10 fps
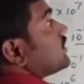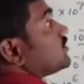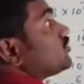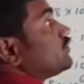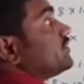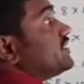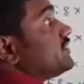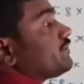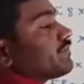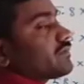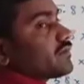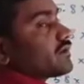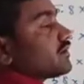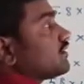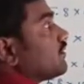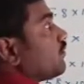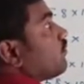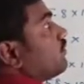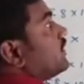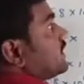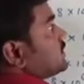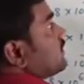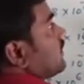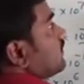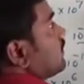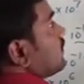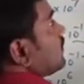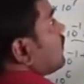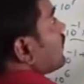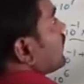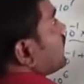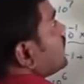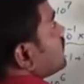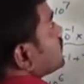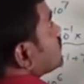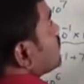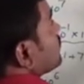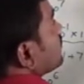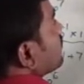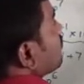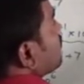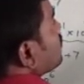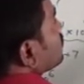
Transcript: there should be decimal. Okay, so here 1,